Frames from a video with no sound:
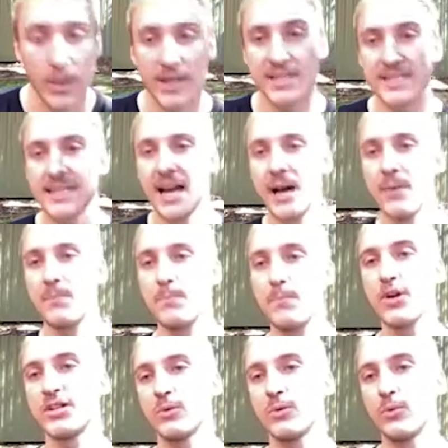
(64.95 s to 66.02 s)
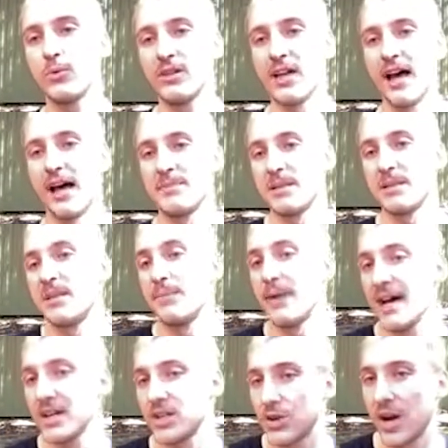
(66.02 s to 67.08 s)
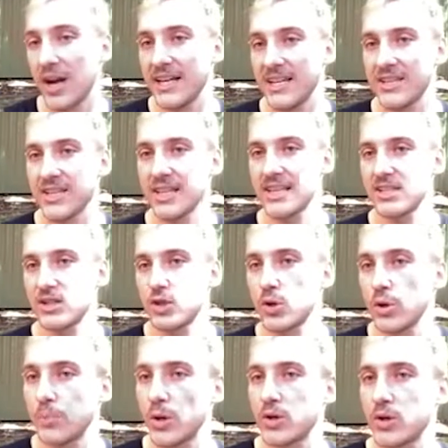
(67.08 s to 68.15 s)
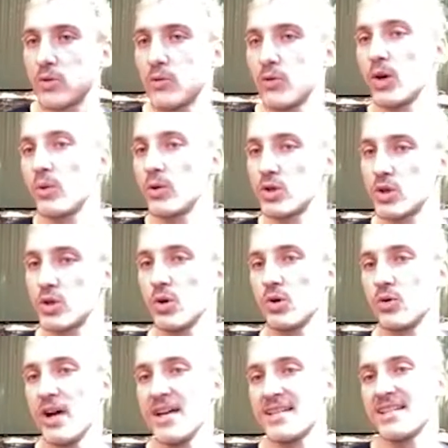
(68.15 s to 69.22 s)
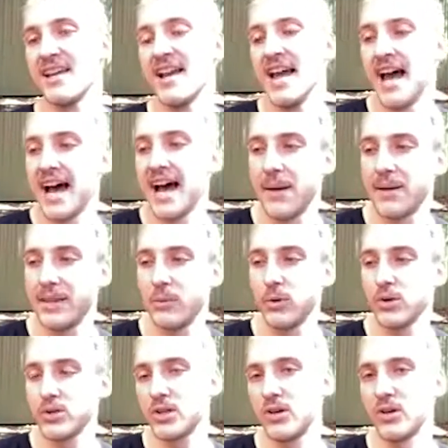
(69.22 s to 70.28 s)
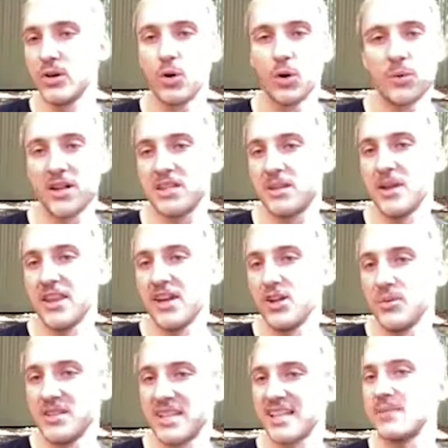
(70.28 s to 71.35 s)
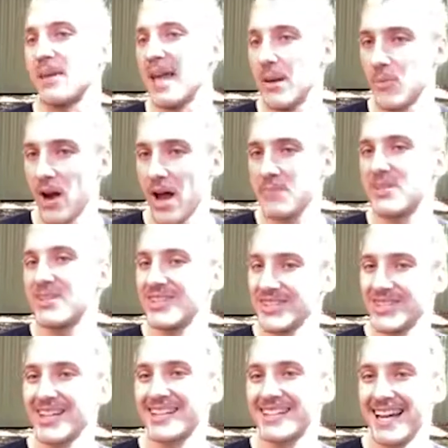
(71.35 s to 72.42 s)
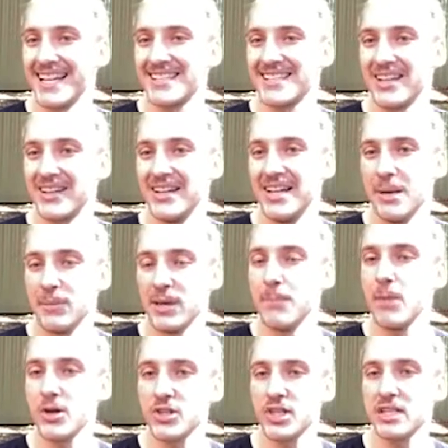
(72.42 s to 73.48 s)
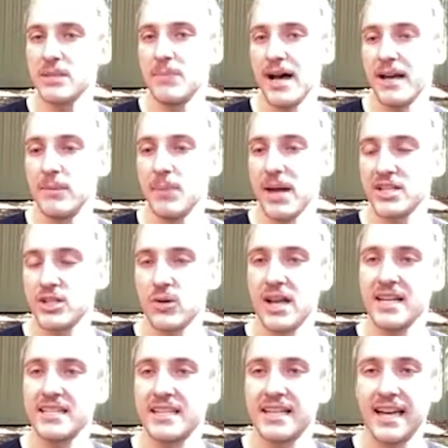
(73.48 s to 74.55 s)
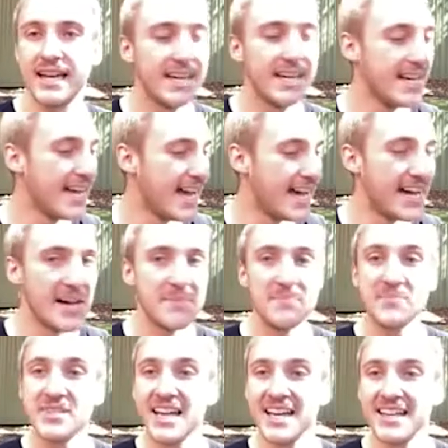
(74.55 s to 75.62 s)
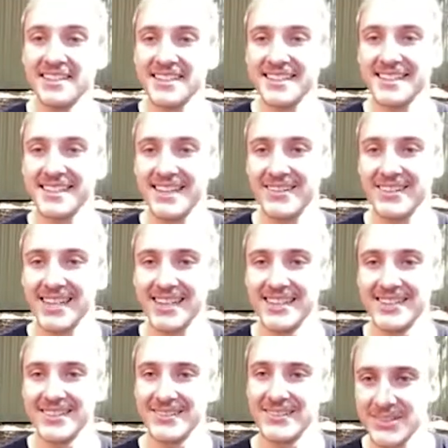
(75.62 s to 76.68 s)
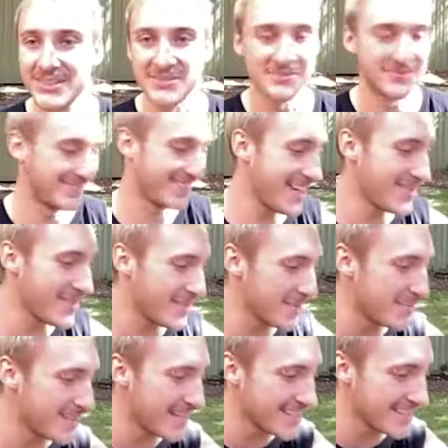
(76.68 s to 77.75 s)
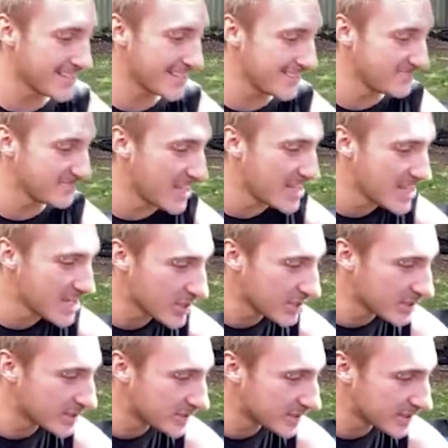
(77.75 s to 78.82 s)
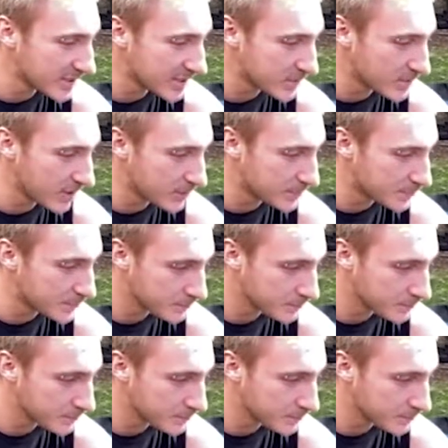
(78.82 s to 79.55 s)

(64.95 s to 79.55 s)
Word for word: We're going to start mostly with um, some Tabata training, so that's short blocks of work with short rest, um, and then we'll also incorporate some other elements like some AMRAPs and things like that. So yeah, mostly Tabata based training today. Um, yeah, let's see how we go. Welcome. Yeah, welcome. Thanks, Erica. Cool. Let's roll.